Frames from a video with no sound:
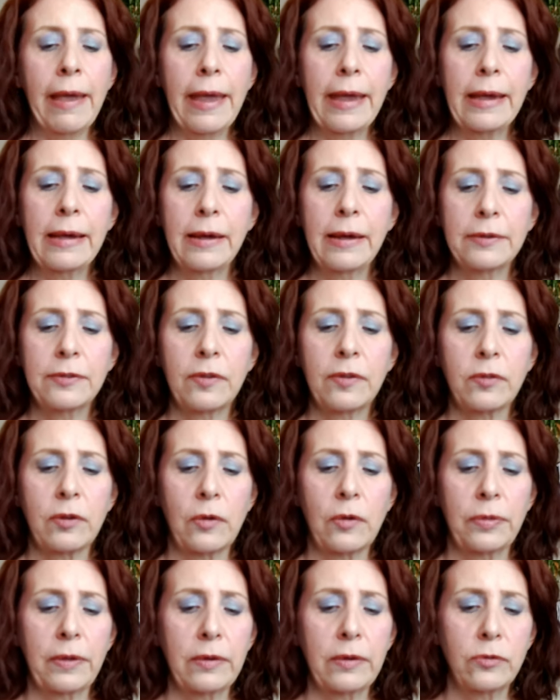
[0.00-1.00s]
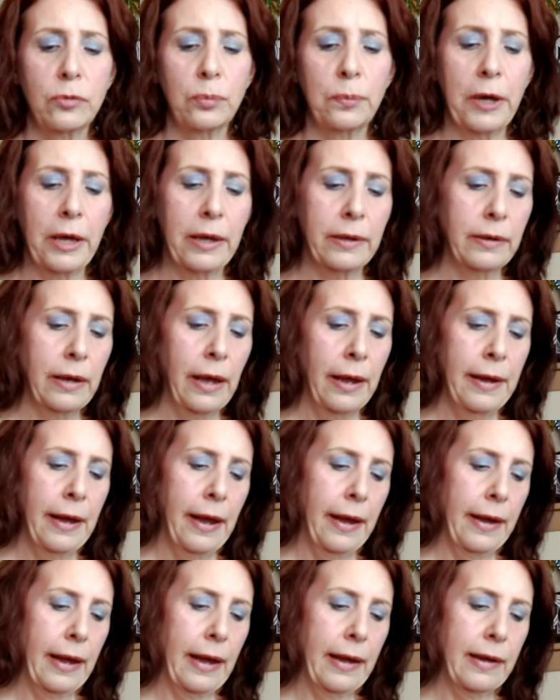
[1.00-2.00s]
And so this one
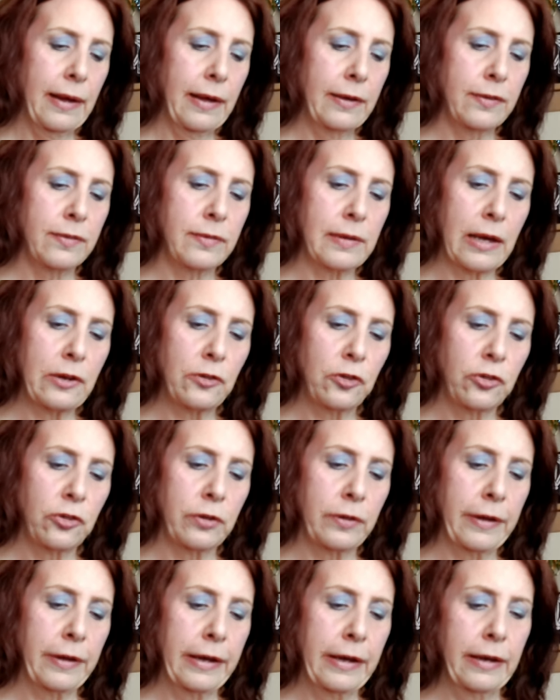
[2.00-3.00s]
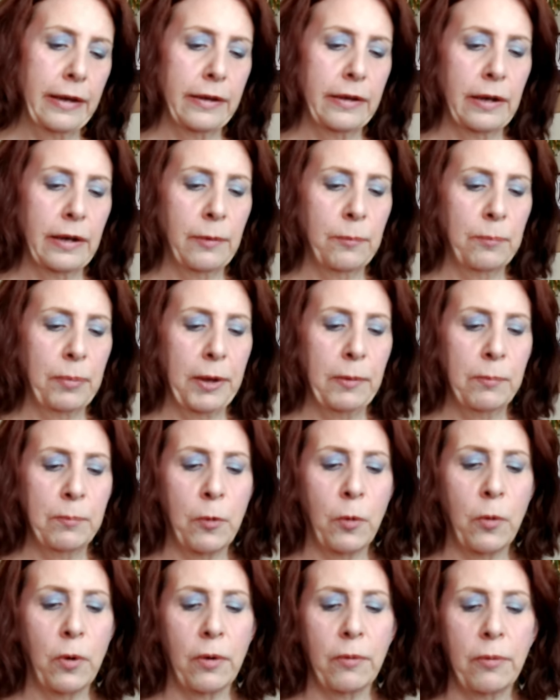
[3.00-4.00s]
is actually going to be
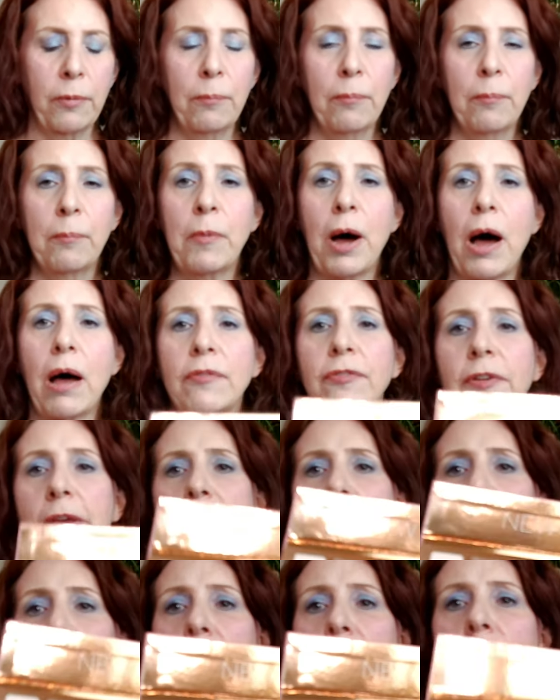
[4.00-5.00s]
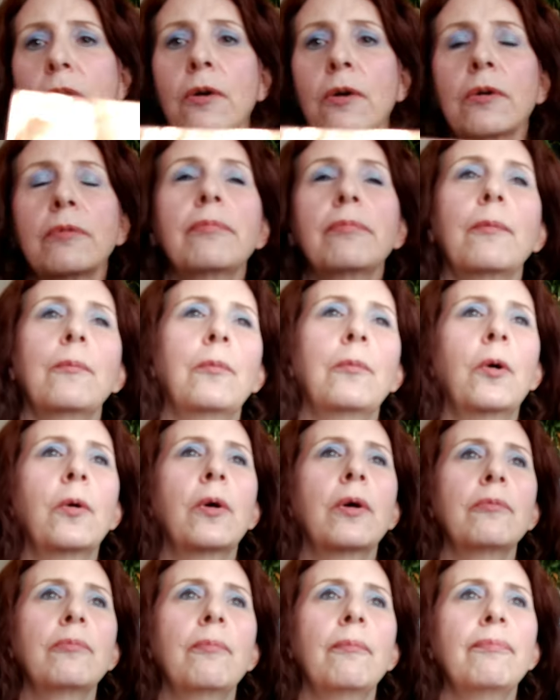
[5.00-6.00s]
more mauvey or
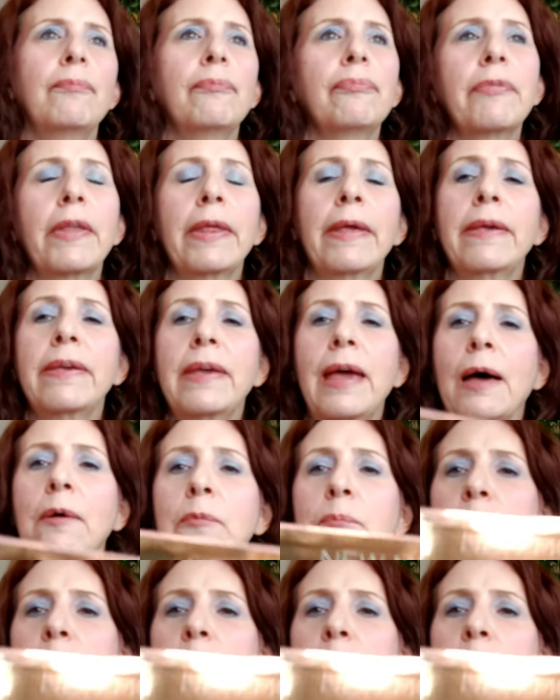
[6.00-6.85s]
more, yeah,